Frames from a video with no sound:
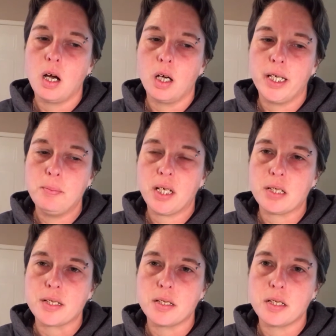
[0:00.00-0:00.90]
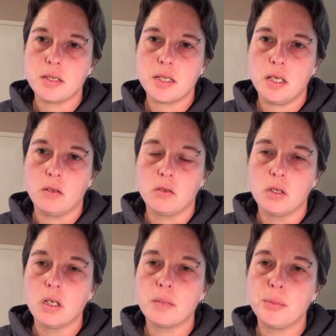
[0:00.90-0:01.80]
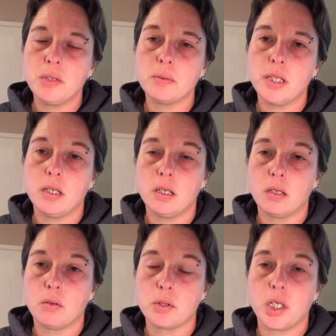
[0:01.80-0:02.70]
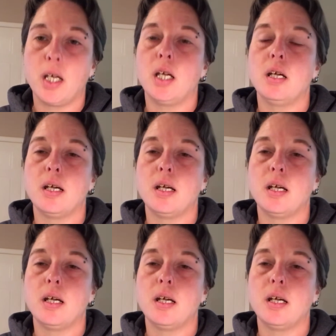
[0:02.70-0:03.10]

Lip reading: keep a consistency in the look between the crochet